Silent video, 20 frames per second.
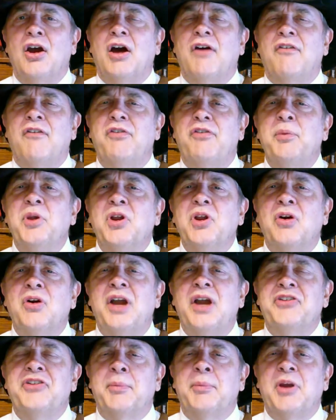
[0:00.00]

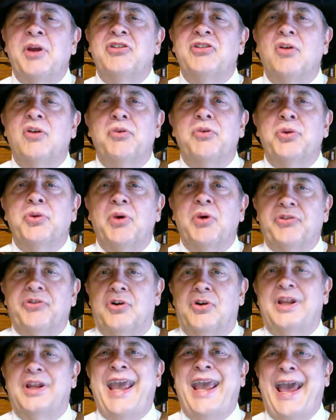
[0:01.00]
familiarizing myself with the Western
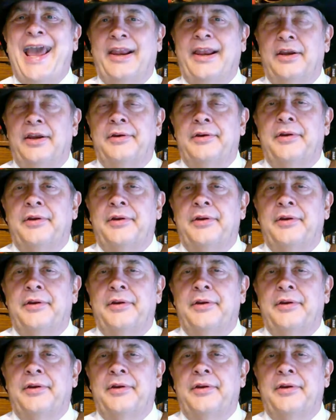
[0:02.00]
canon.